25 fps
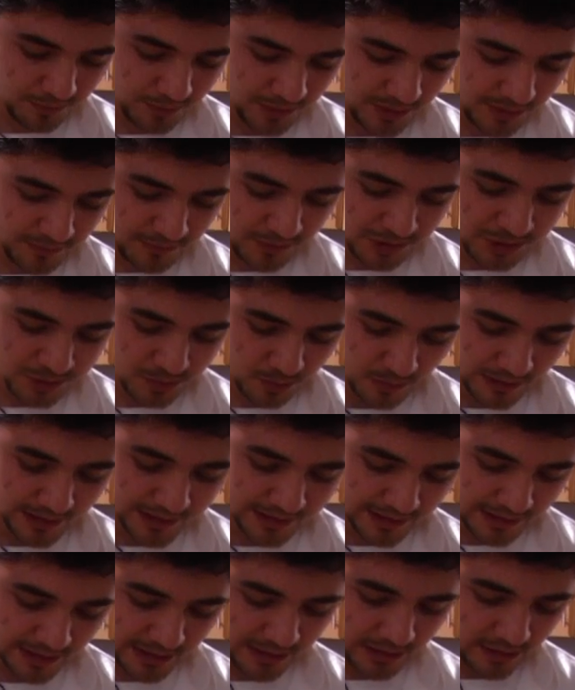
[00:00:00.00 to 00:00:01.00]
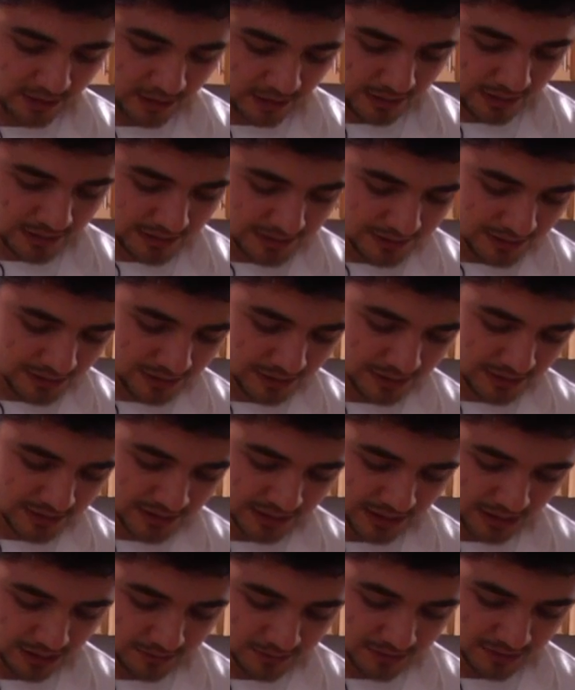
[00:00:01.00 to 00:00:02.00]
Pretty much right now, it's a good
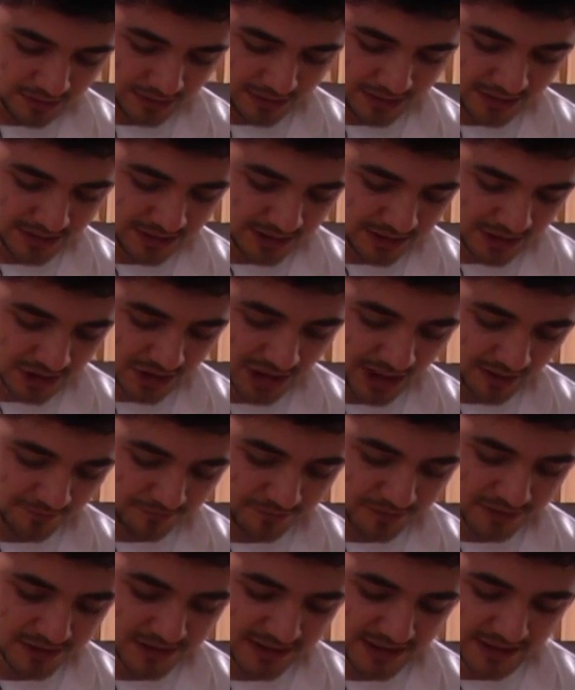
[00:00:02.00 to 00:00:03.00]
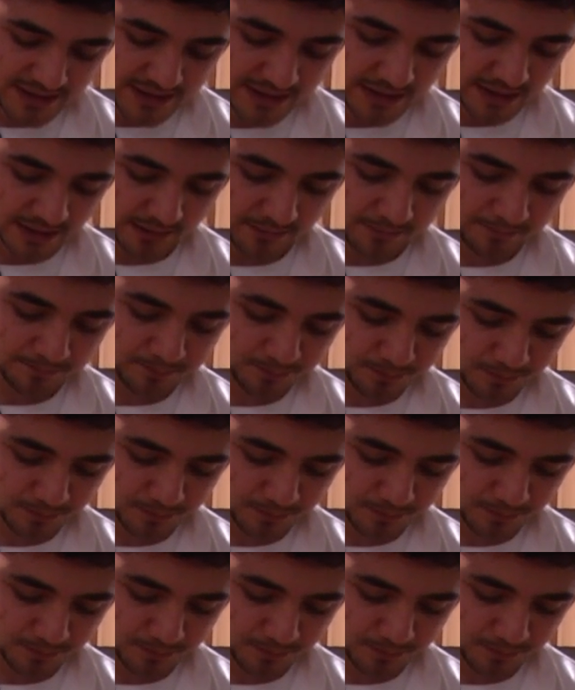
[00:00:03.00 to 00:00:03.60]
time to check for seasoning.